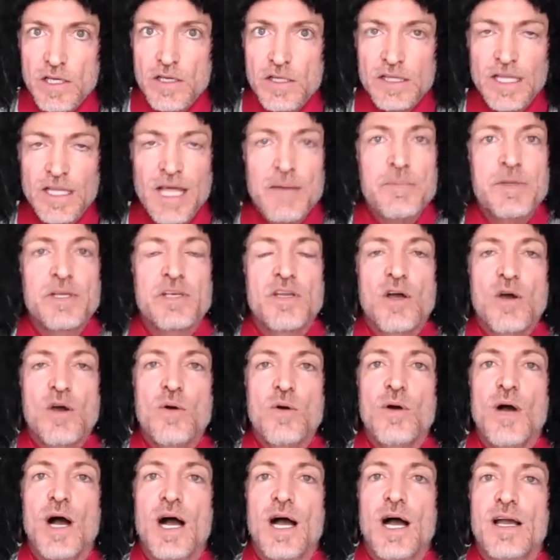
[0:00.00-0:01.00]
let me
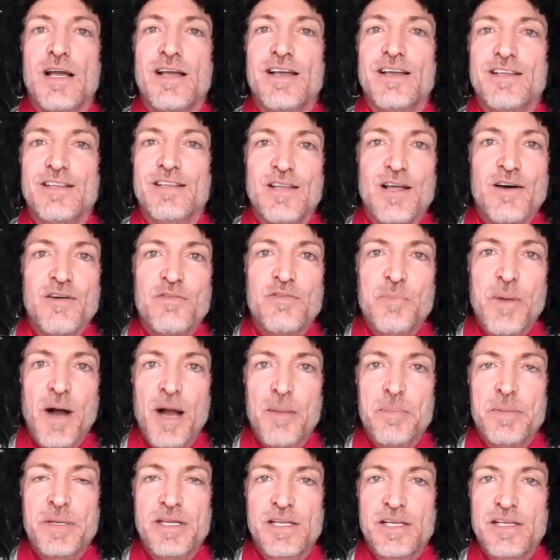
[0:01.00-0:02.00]
know. I love
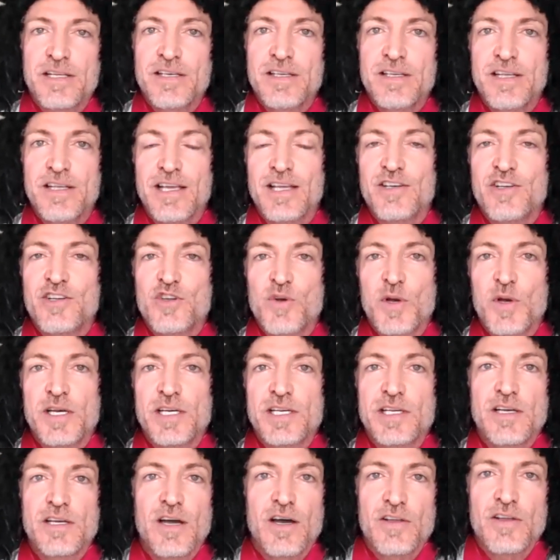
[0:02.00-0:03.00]
popping in and
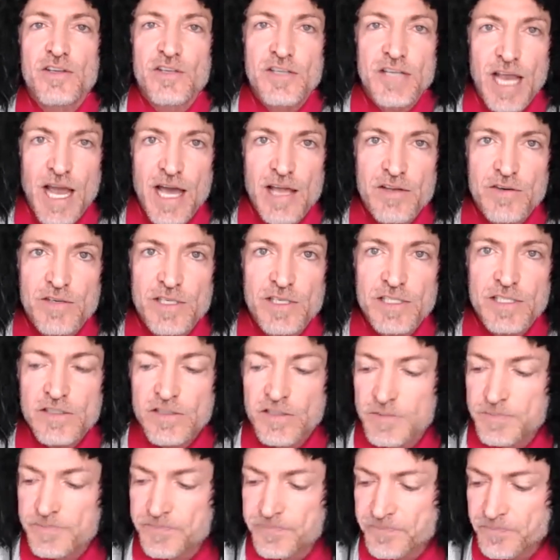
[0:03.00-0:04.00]
joining other
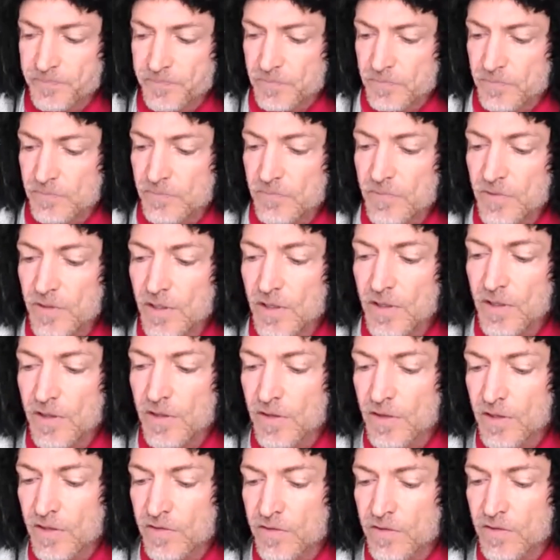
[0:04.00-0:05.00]
gatherings.
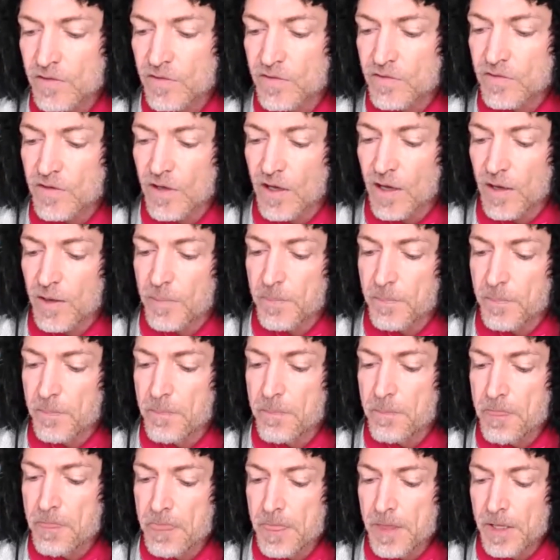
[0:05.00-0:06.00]
This is um,
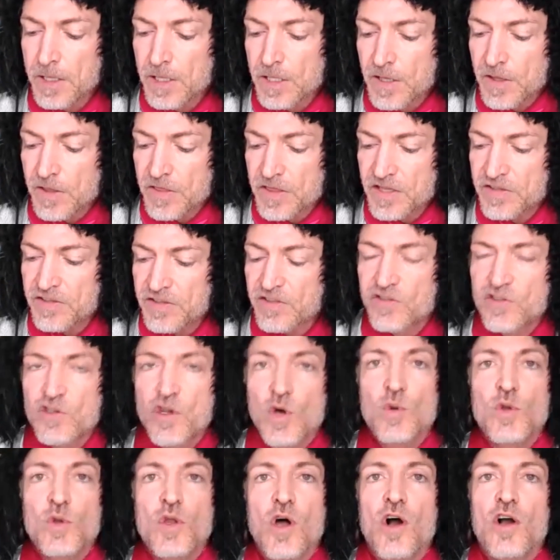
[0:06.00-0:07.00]
this is
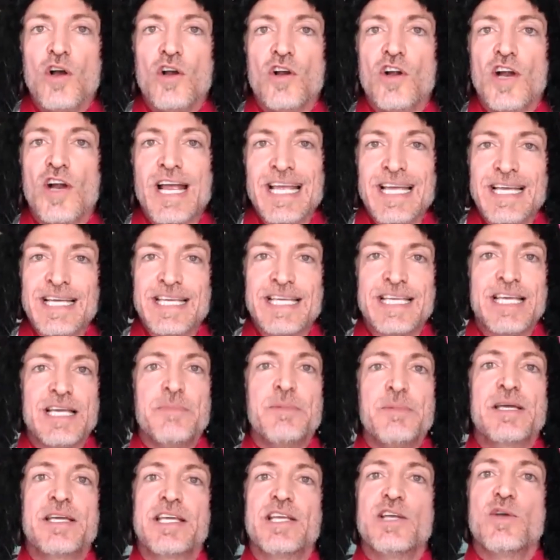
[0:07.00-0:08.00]
no longer a
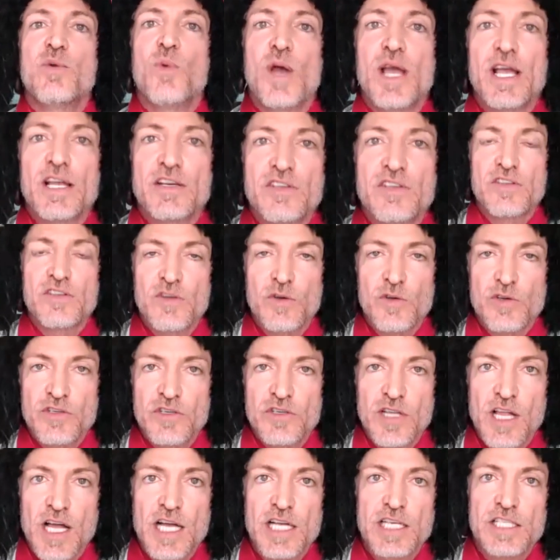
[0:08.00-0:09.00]
gimmicky way
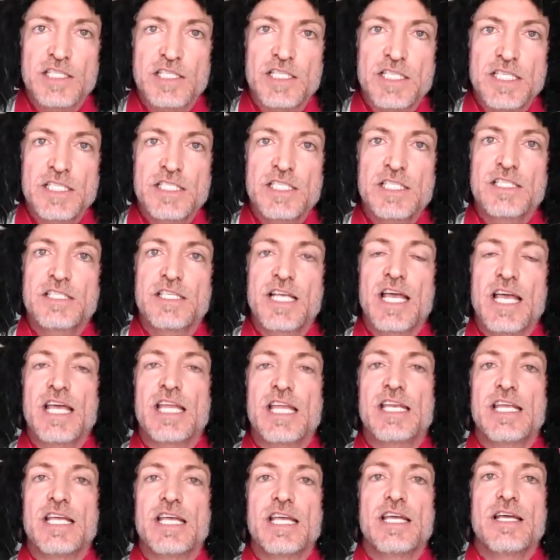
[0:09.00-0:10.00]
socialize. This is
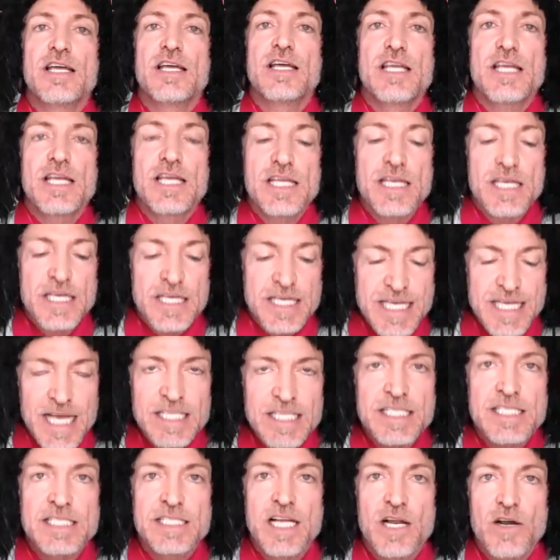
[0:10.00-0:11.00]
a
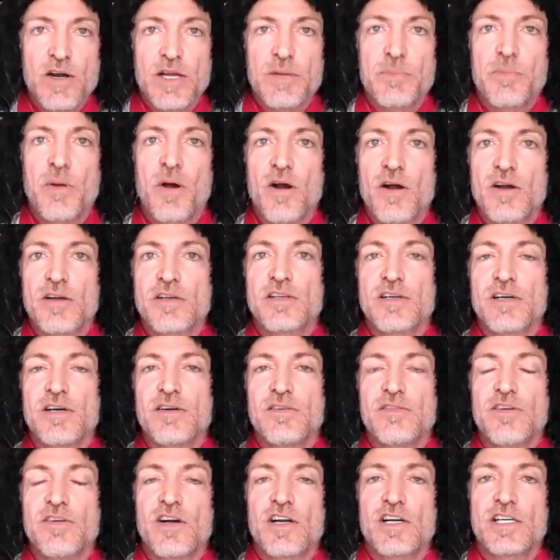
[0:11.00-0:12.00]
necessary part
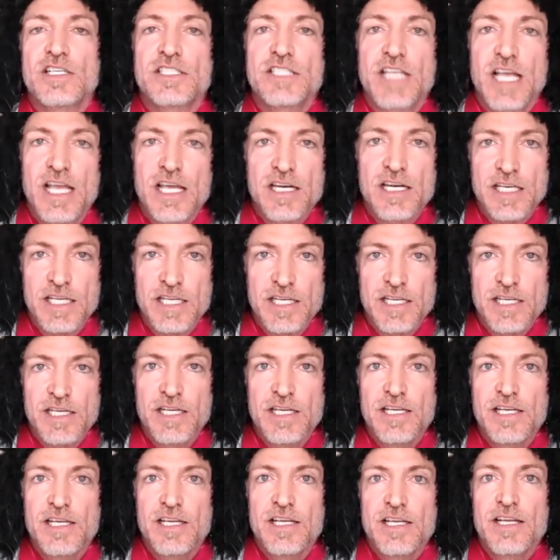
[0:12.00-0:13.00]
of our sanity
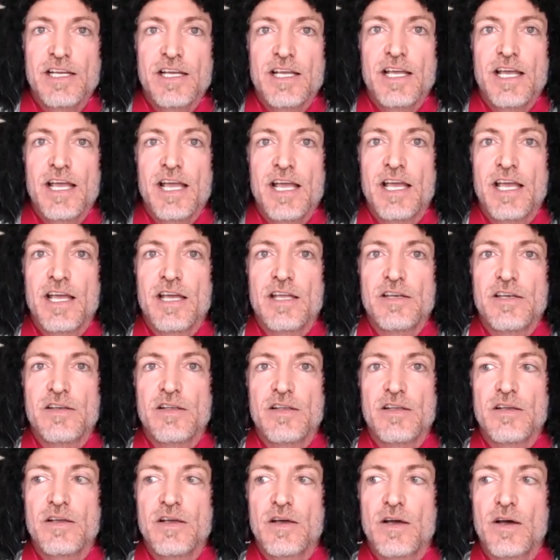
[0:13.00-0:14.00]

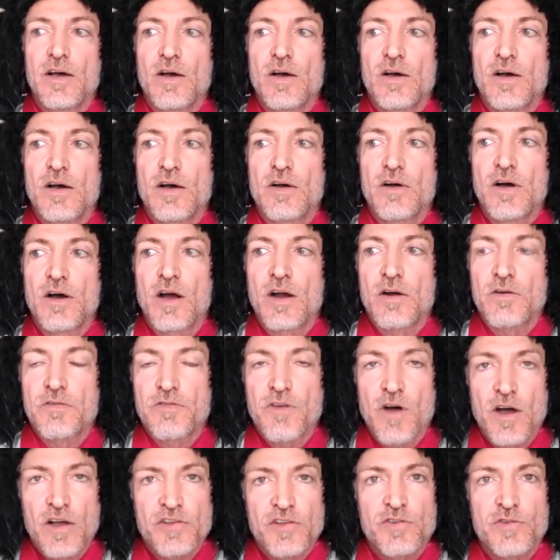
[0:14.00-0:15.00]
and our
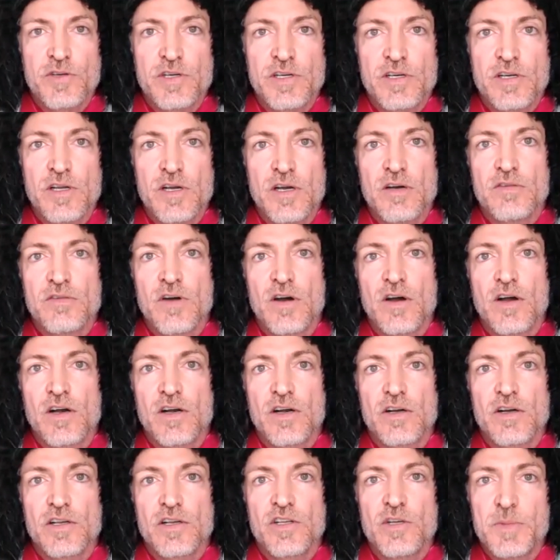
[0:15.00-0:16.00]
fostering of
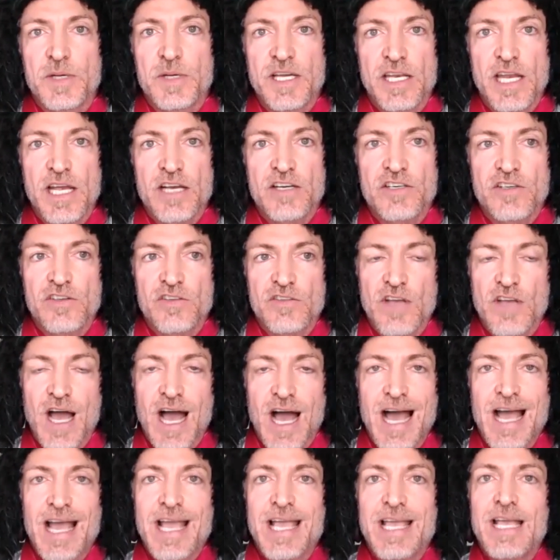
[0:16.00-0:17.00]
our human connections.
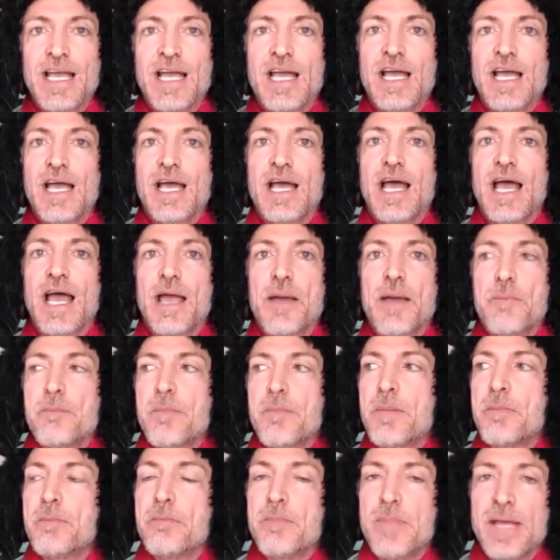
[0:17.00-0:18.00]
I
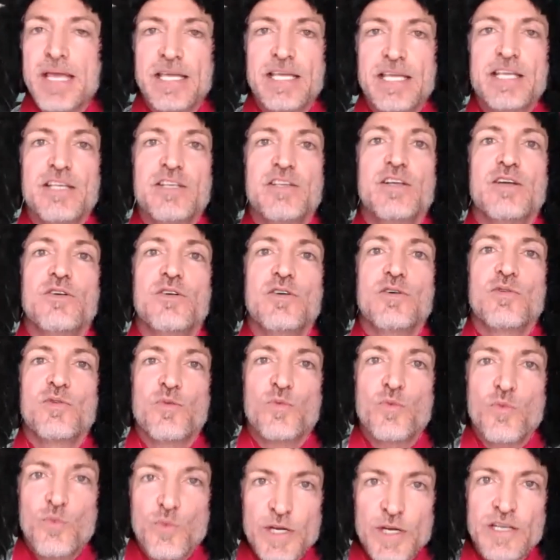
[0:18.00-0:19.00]
am making
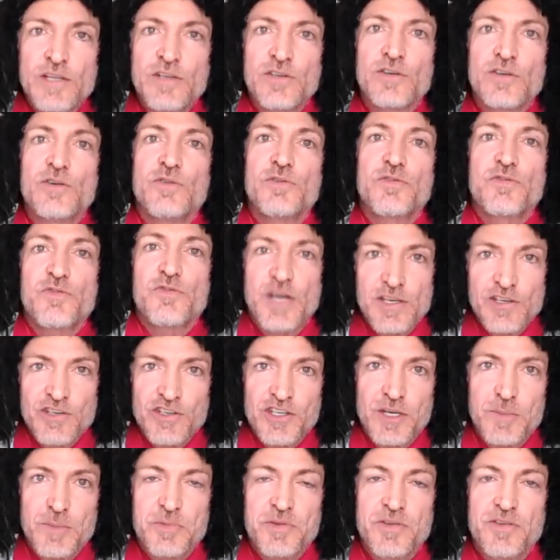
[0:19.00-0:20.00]
real
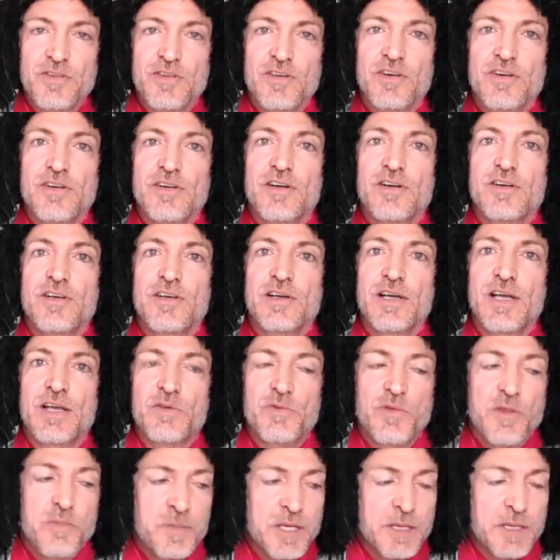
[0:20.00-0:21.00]
friendships
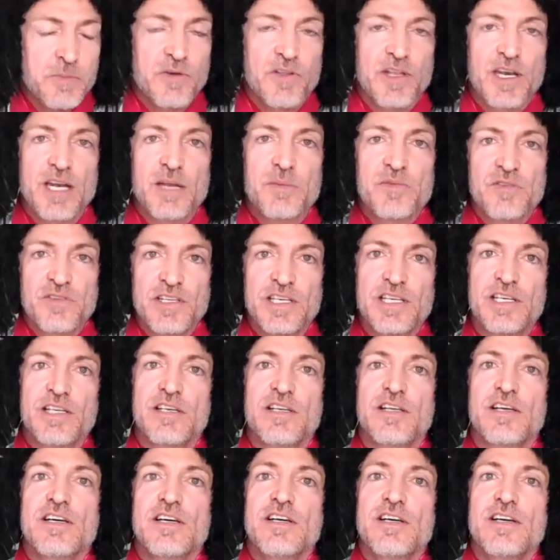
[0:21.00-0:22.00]
as the people that I'm
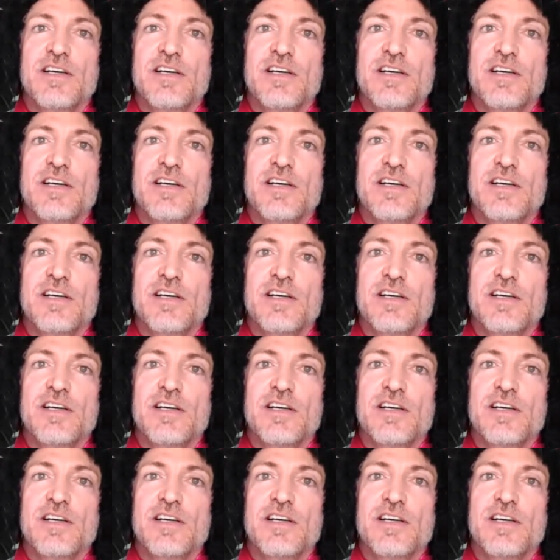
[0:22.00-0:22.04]
seeing